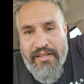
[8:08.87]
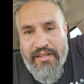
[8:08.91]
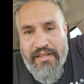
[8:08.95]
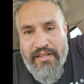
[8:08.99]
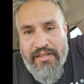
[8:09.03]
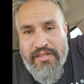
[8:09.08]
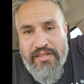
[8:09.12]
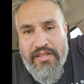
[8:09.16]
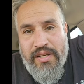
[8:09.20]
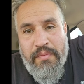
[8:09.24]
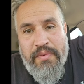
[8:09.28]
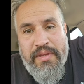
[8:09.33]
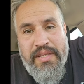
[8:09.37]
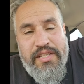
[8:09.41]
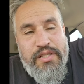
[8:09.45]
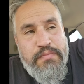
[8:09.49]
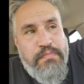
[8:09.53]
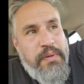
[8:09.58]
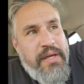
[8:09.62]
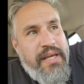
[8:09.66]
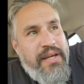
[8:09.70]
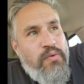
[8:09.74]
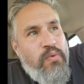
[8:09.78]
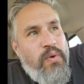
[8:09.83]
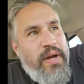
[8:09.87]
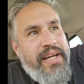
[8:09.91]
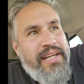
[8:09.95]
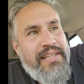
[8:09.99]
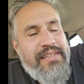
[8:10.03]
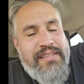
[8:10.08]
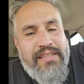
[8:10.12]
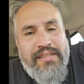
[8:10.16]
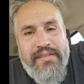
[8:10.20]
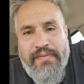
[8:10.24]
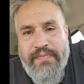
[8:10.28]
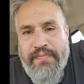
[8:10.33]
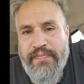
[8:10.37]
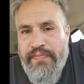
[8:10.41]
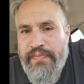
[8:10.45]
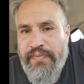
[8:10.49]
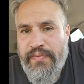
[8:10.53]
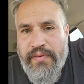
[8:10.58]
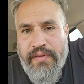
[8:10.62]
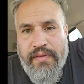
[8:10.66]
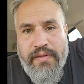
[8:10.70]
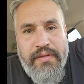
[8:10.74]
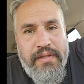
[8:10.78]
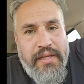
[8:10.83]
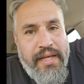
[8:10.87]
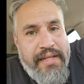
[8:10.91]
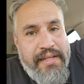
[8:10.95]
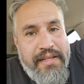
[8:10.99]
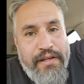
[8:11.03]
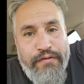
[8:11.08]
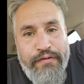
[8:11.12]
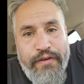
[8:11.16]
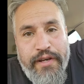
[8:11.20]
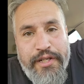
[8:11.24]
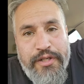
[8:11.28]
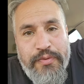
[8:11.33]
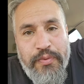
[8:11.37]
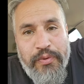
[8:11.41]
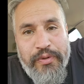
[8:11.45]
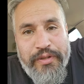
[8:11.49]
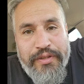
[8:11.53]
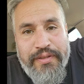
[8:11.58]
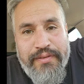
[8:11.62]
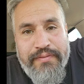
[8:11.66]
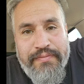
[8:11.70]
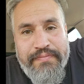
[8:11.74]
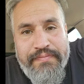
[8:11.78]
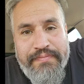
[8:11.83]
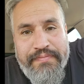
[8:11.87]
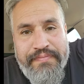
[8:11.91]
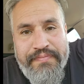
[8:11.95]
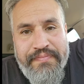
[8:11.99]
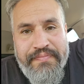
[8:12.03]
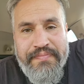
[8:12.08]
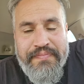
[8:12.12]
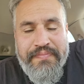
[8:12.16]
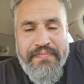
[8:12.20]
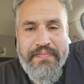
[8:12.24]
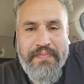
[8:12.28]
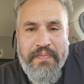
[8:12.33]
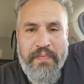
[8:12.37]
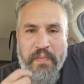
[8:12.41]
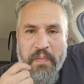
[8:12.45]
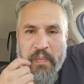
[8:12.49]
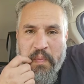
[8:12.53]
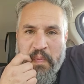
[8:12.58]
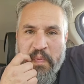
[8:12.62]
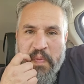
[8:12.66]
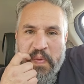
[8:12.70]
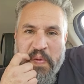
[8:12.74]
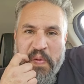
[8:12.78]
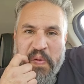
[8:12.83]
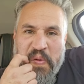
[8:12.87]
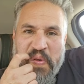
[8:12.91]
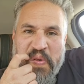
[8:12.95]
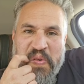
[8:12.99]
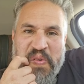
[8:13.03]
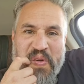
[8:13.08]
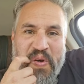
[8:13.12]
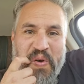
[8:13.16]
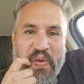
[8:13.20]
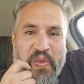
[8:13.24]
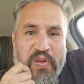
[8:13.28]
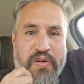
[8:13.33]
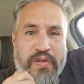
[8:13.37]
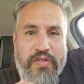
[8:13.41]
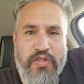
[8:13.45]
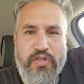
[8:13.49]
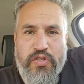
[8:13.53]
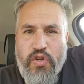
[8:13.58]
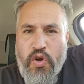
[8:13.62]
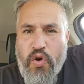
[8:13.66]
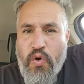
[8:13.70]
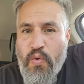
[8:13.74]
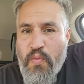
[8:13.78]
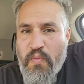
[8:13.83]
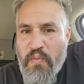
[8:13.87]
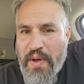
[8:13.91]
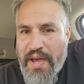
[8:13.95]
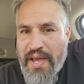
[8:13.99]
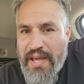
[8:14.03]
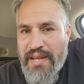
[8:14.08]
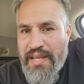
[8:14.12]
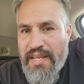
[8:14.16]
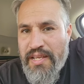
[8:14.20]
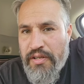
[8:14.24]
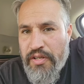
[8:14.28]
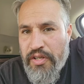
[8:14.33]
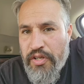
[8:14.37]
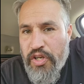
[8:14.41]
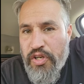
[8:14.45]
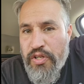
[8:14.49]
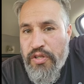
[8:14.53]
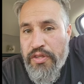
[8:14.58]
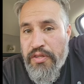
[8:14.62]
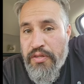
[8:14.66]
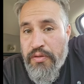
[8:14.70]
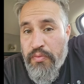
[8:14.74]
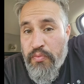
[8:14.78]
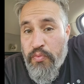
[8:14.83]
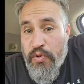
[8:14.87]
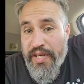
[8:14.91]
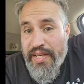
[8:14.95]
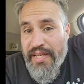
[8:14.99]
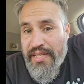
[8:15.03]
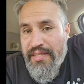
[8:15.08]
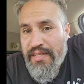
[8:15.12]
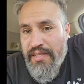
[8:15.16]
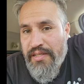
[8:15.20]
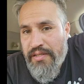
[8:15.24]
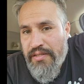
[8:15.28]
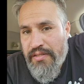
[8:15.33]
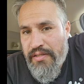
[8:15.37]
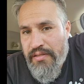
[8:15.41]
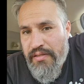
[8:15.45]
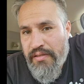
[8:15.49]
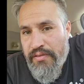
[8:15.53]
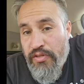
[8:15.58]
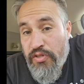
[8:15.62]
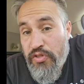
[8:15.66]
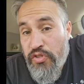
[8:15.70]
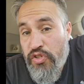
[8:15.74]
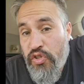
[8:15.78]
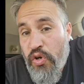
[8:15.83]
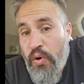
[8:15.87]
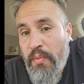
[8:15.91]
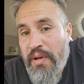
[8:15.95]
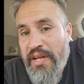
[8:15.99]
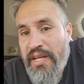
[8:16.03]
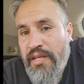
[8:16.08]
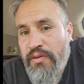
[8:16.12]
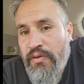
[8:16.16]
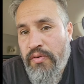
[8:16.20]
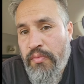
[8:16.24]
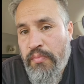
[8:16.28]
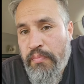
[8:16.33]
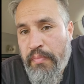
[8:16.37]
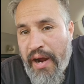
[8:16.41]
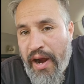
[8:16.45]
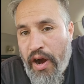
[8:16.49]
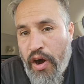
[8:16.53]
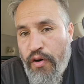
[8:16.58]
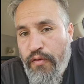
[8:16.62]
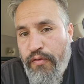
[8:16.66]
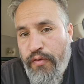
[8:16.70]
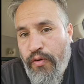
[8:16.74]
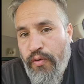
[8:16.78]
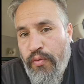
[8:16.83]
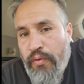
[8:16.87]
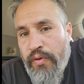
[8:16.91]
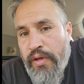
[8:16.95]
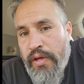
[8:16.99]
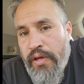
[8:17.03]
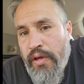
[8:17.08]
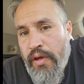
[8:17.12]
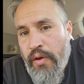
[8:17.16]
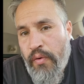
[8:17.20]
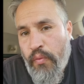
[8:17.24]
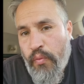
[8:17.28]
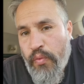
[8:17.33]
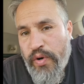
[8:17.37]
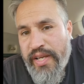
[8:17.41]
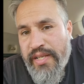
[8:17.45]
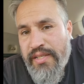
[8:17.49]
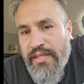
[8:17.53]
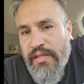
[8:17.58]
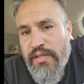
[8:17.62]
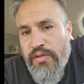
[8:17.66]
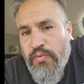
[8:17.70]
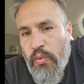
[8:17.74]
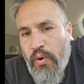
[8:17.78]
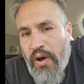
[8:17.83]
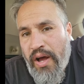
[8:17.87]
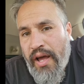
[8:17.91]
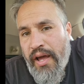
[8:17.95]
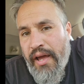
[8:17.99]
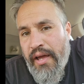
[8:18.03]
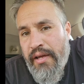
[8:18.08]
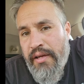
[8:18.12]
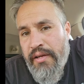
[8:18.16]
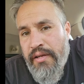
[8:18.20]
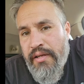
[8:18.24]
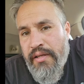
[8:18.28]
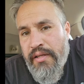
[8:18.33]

Some of these big wigs, they did visuals. So there's so many good reasons. There's so many powerful reasons why